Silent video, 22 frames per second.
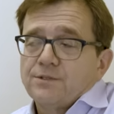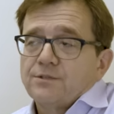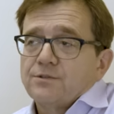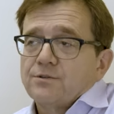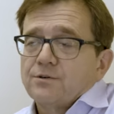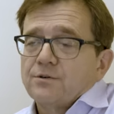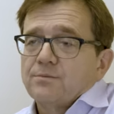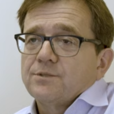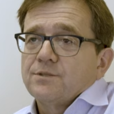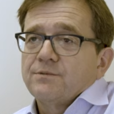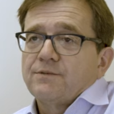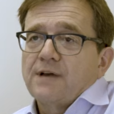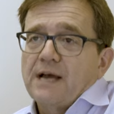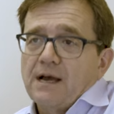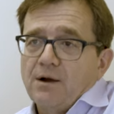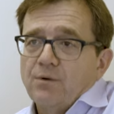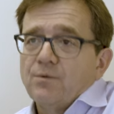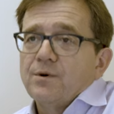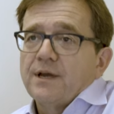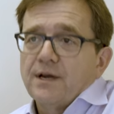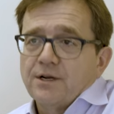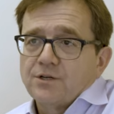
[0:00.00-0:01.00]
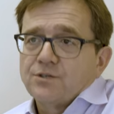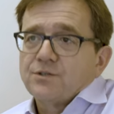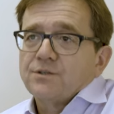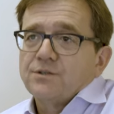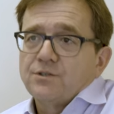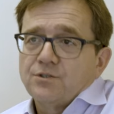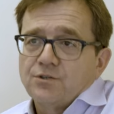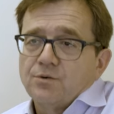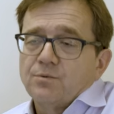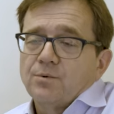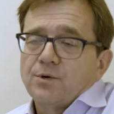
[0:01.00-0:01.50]
in terms of how we actually
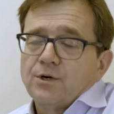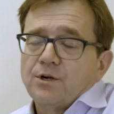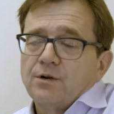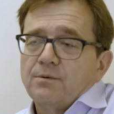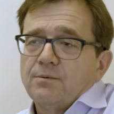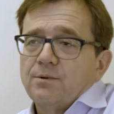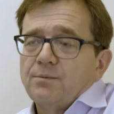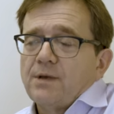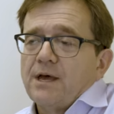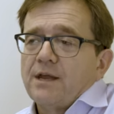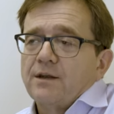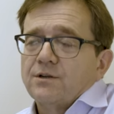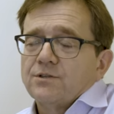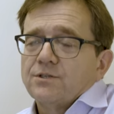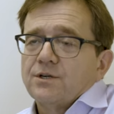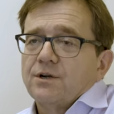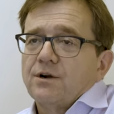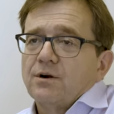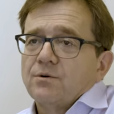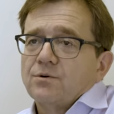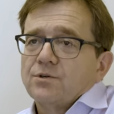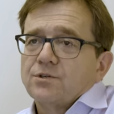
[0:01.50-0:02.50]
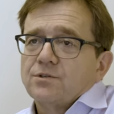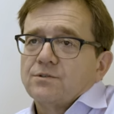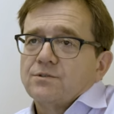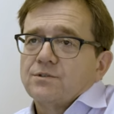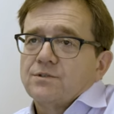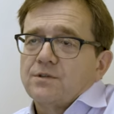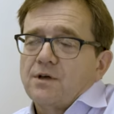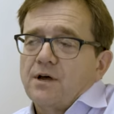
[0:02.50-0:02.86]
ensure we're going to be managing our oceans